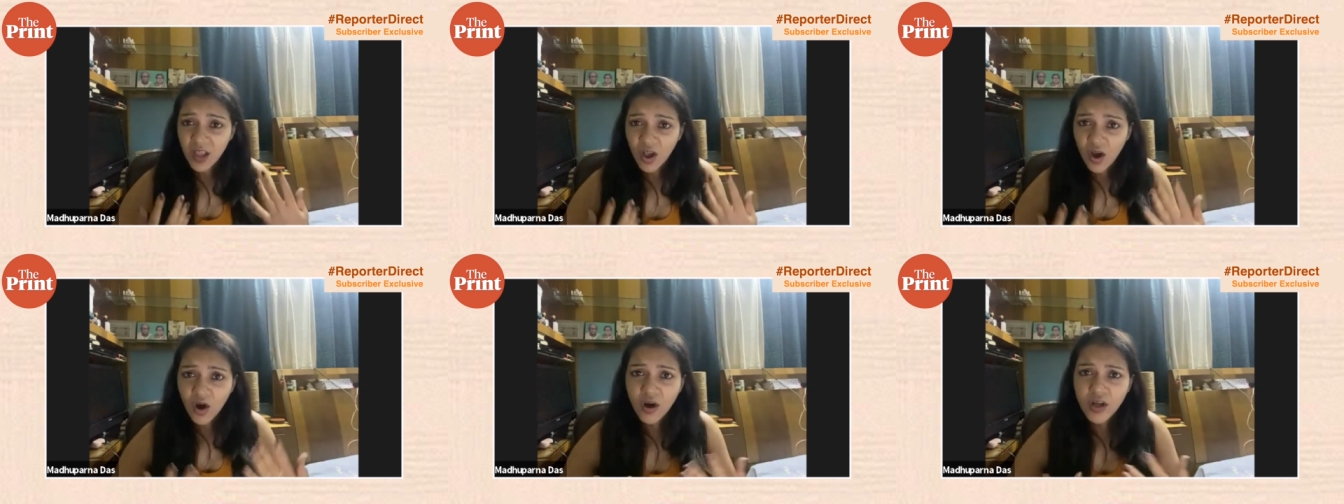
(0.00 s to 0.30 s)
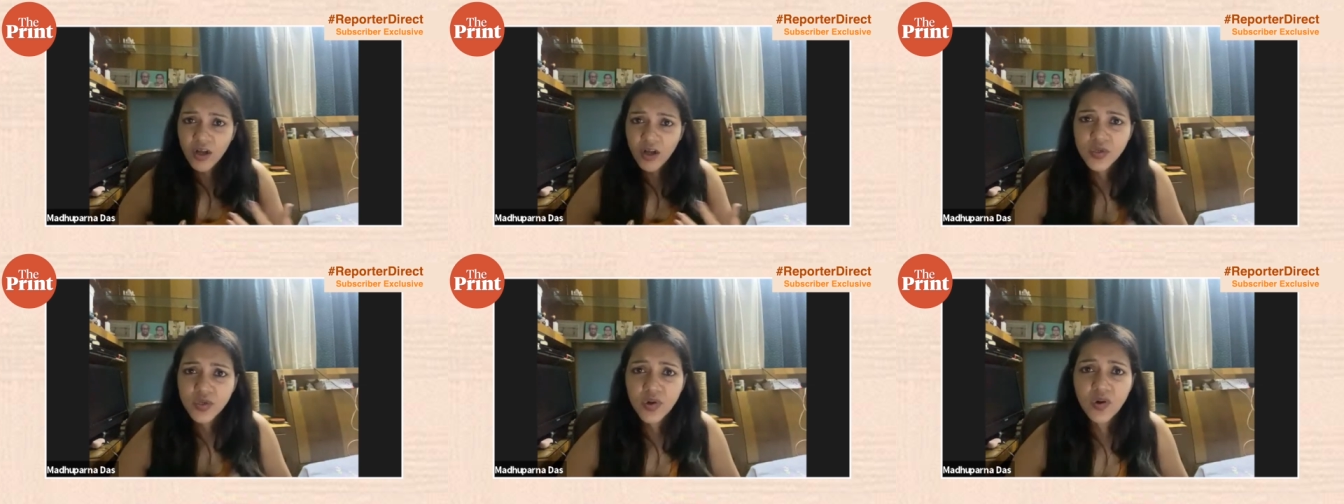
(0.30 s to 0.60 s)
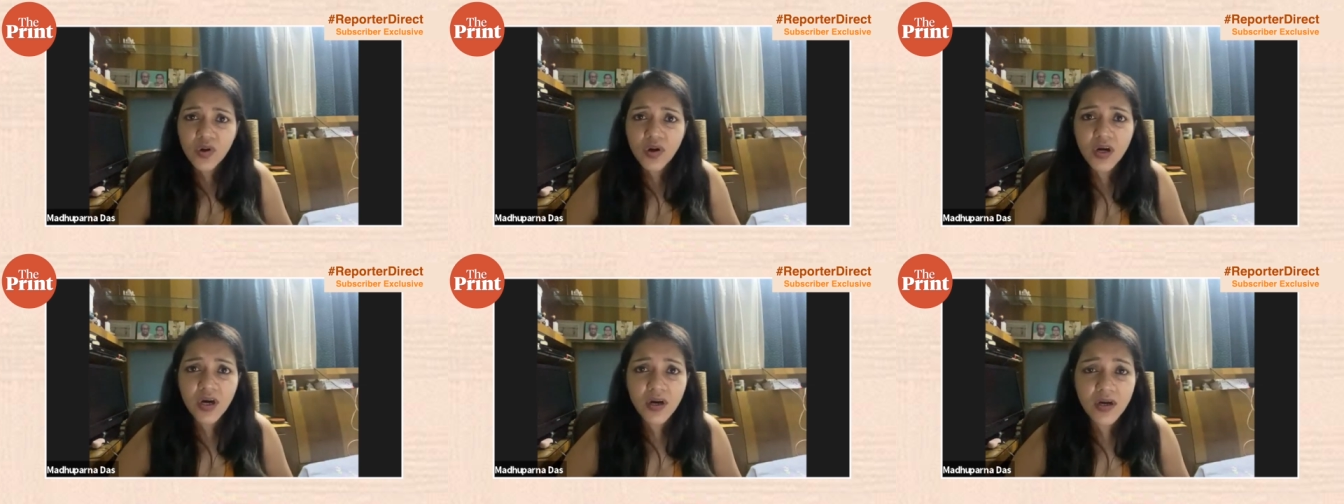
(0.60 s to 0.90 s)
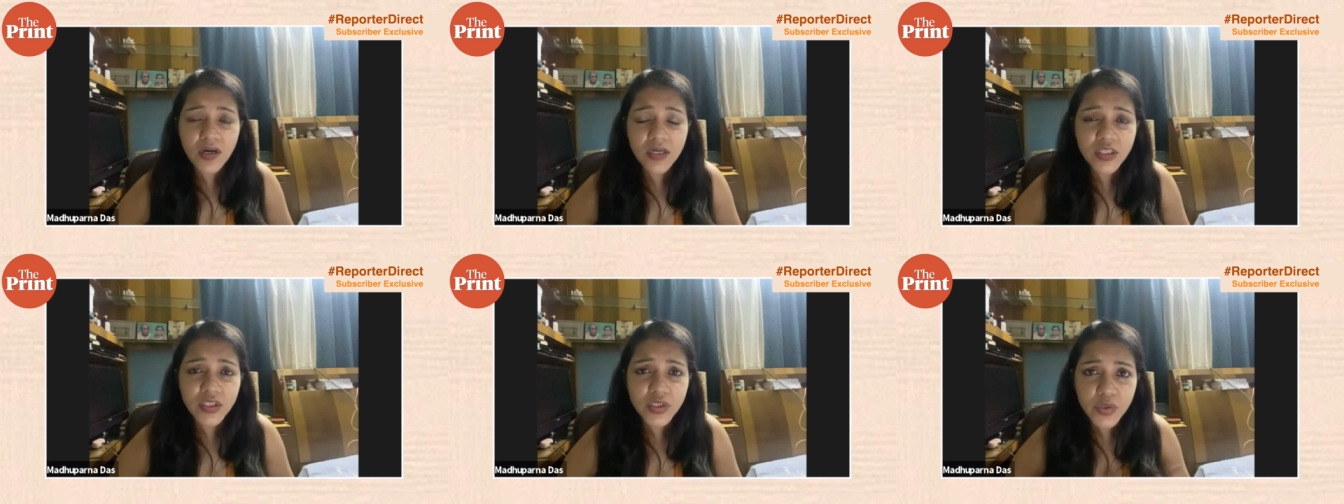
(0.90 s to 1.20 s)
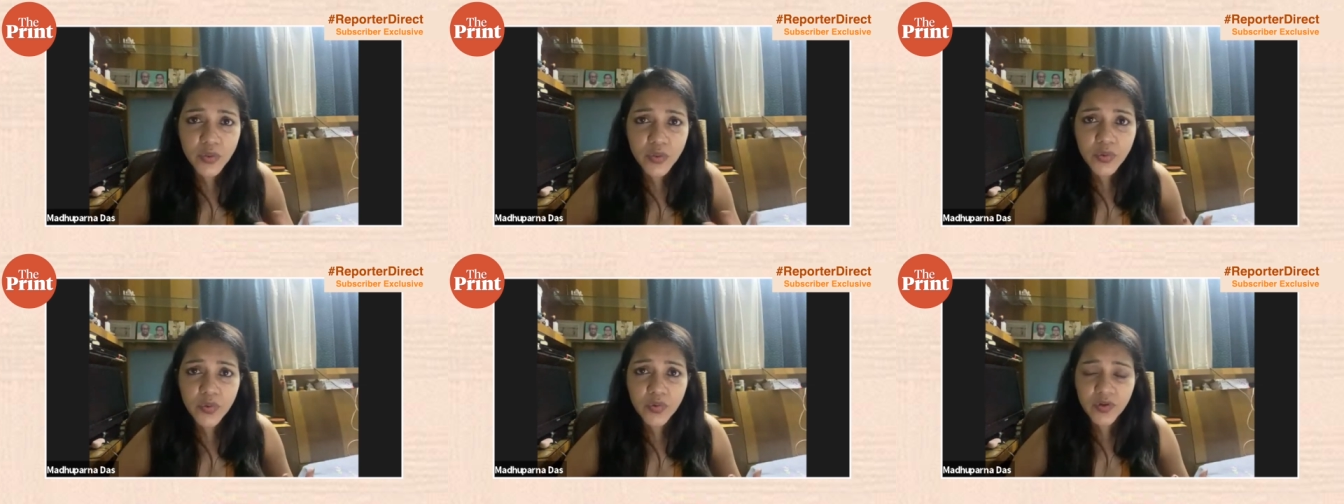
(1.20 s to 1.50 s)
also uh,
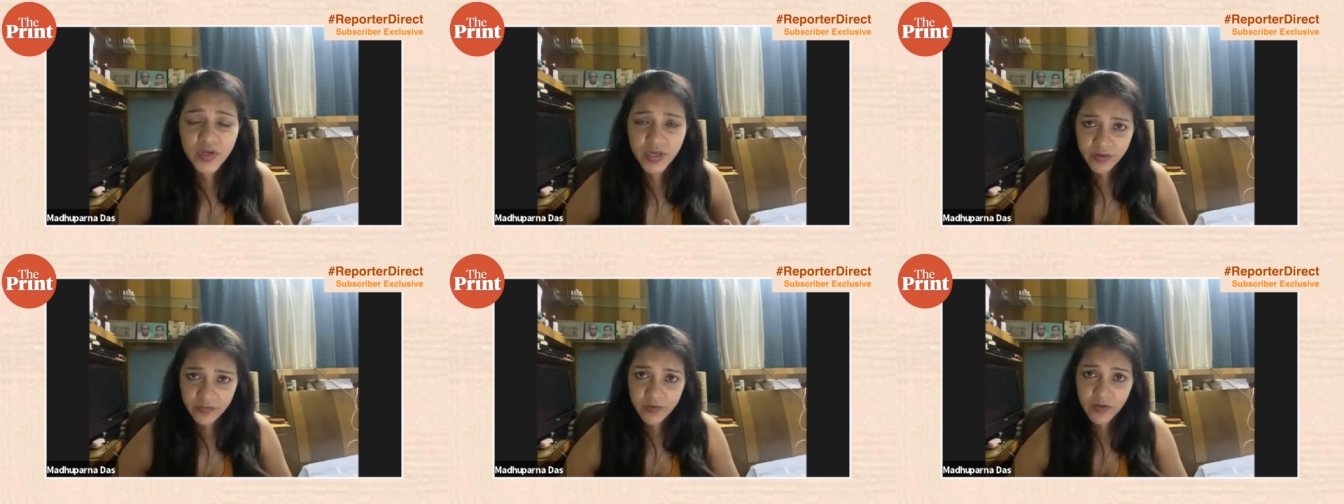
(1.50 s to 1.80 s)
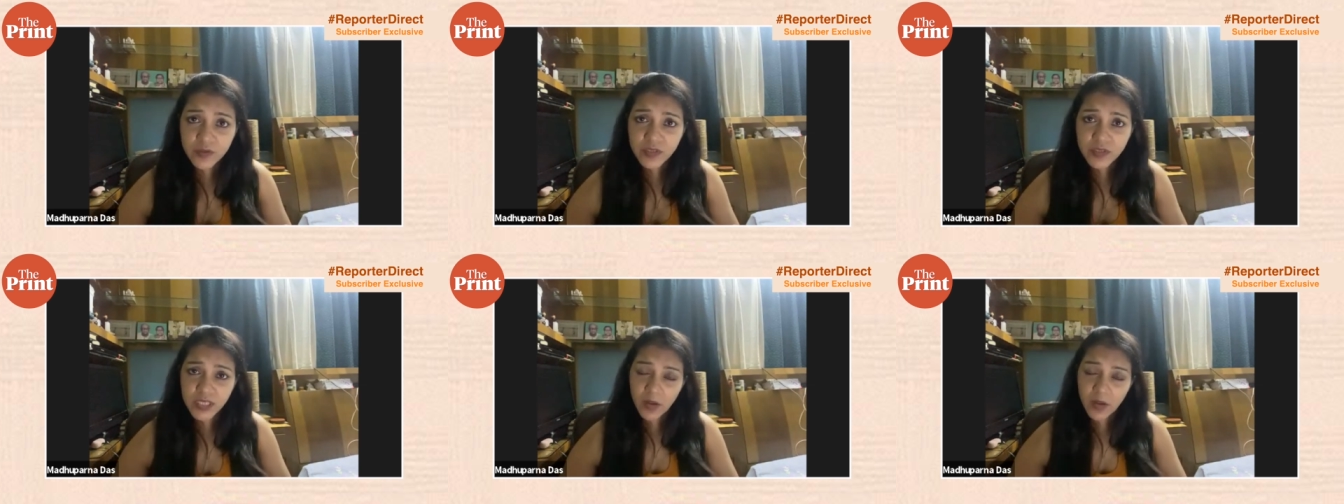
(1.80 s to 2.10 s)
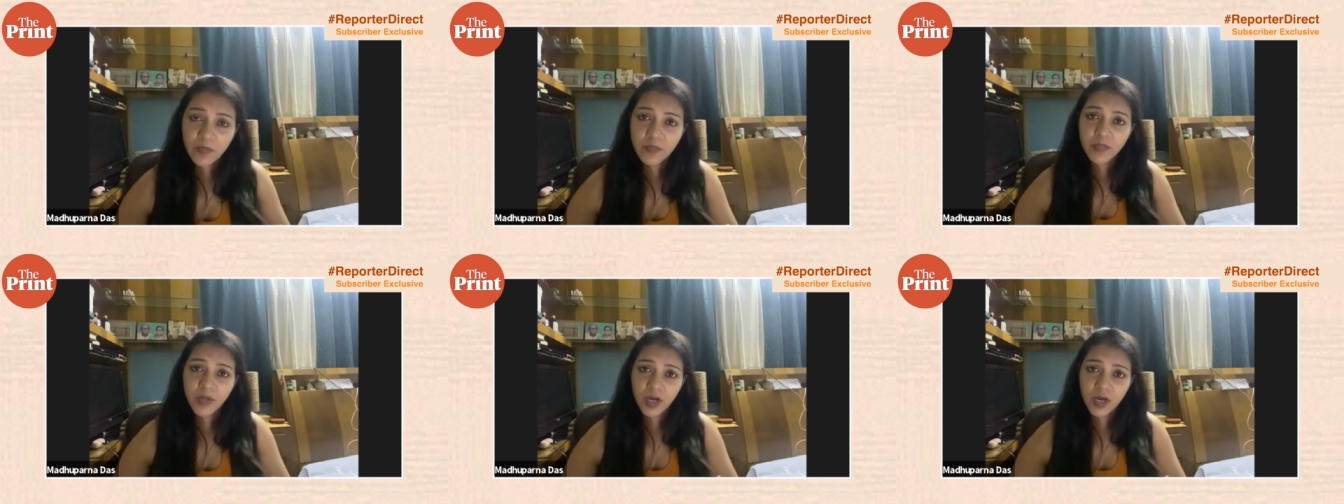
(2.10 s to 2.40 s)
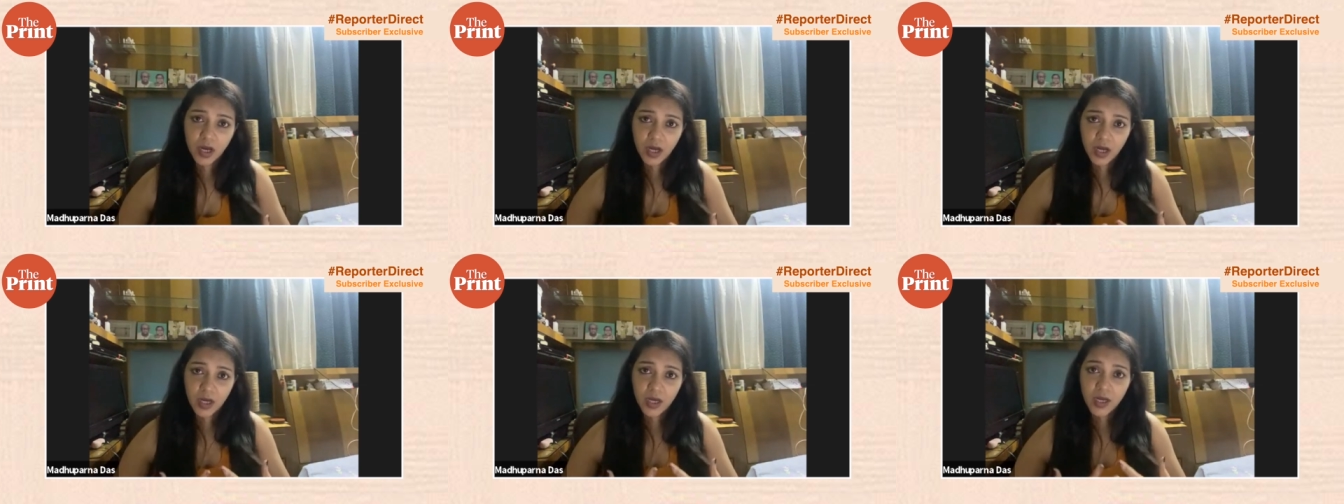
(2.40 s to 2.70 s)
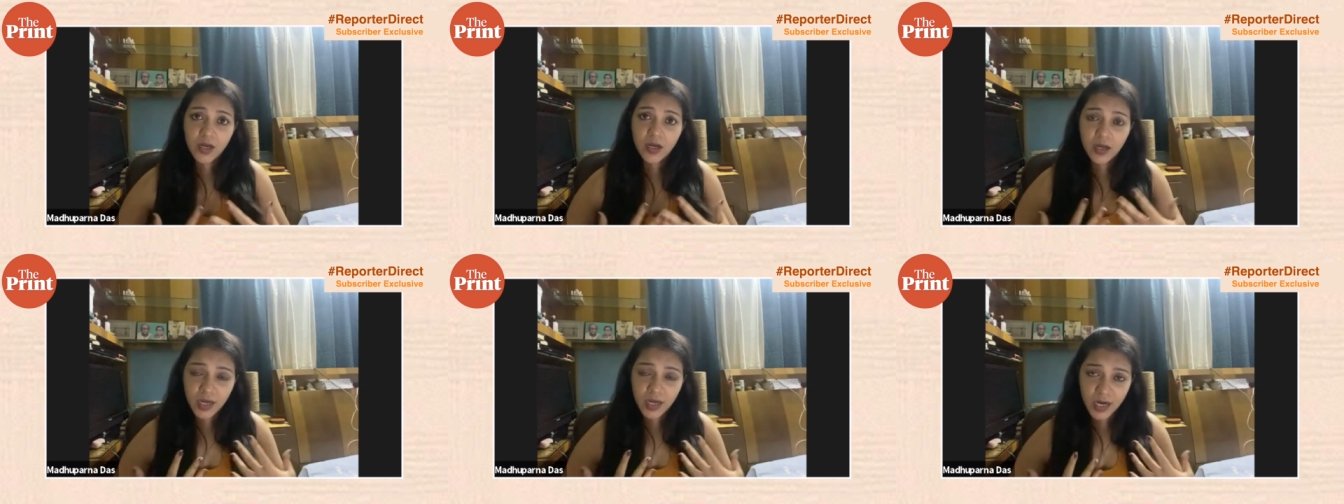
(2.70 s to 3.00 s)
to give you some uh,
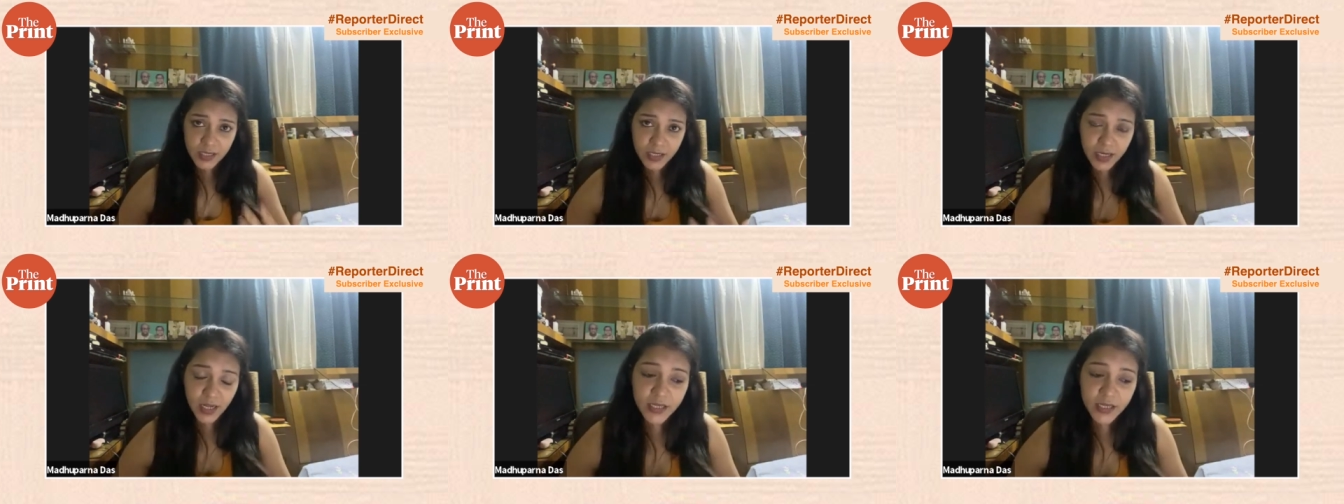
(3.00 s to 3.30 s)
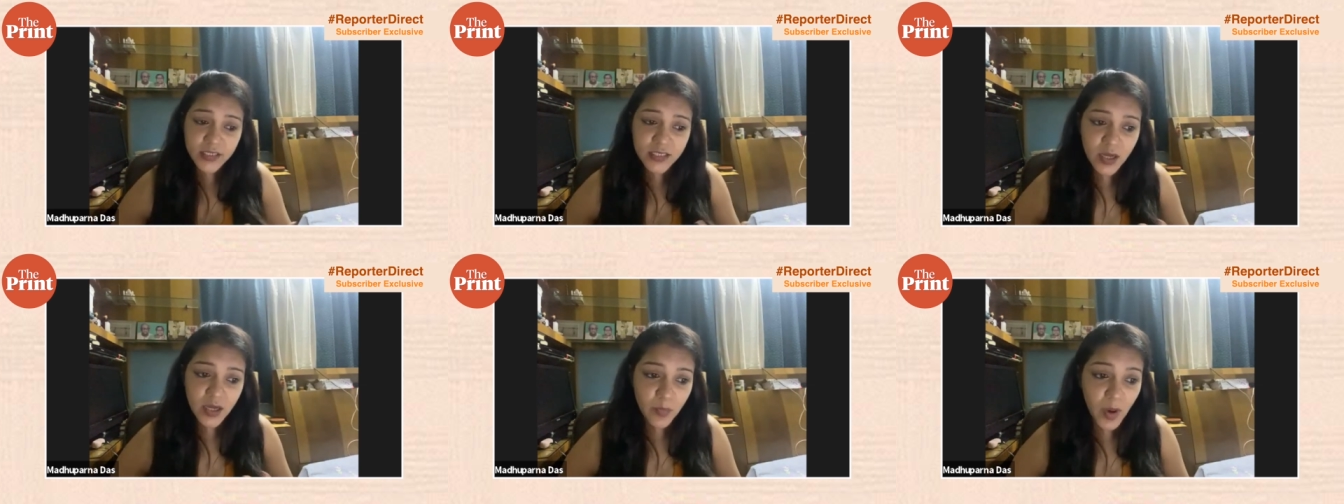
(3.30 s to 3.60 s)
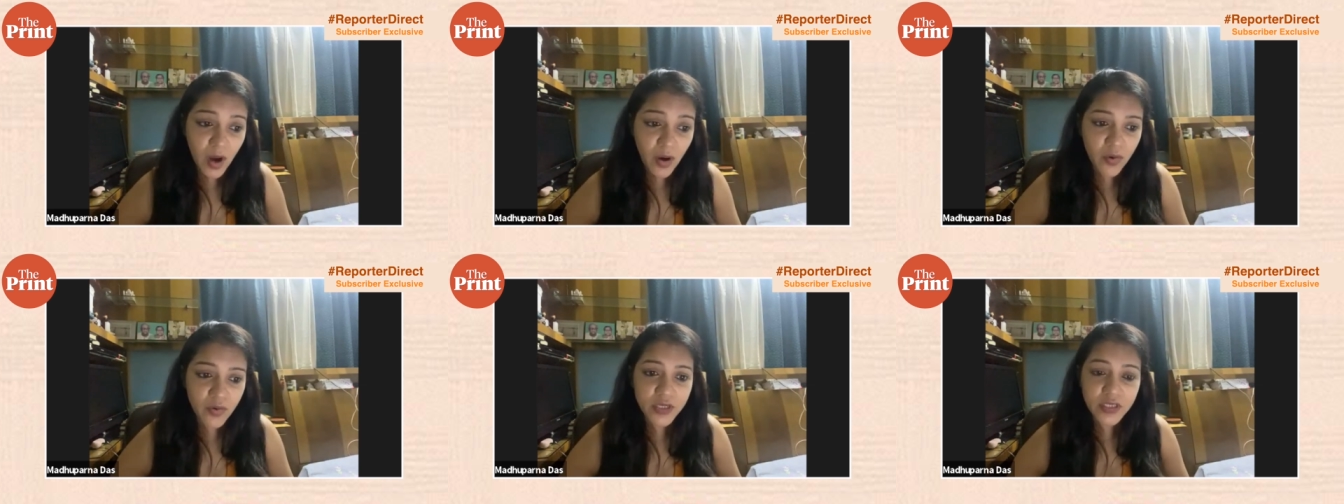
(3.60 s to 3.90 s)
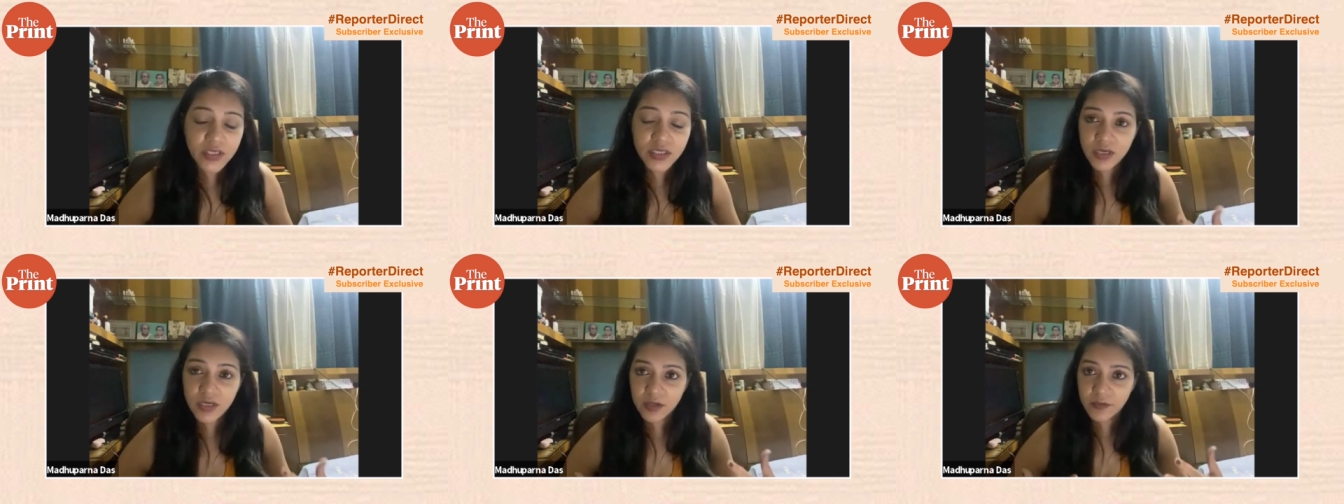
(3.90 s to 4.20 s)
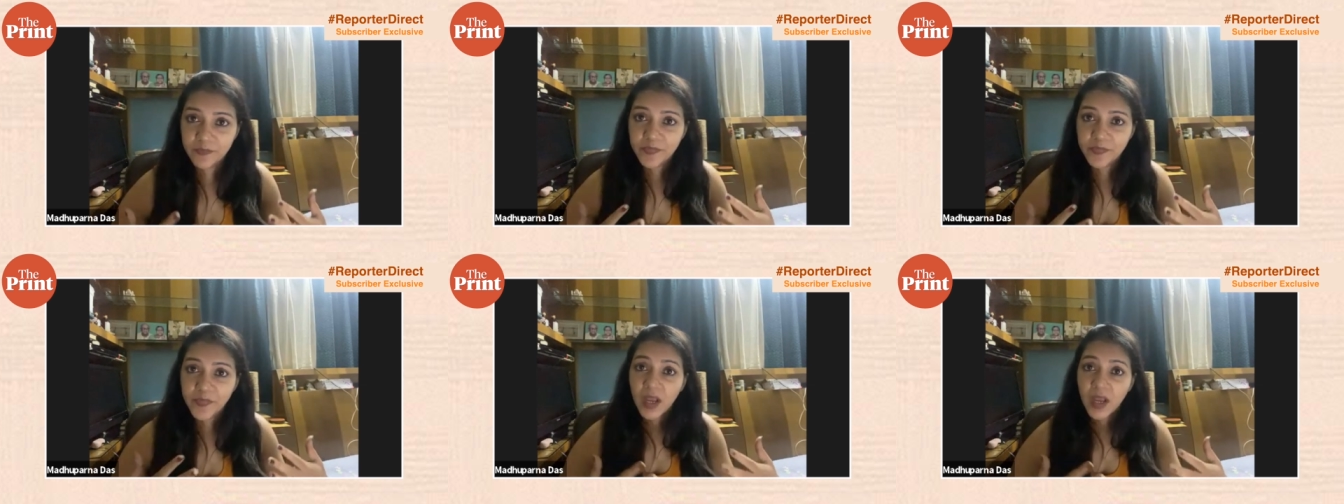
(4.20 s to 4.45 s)
context about uh,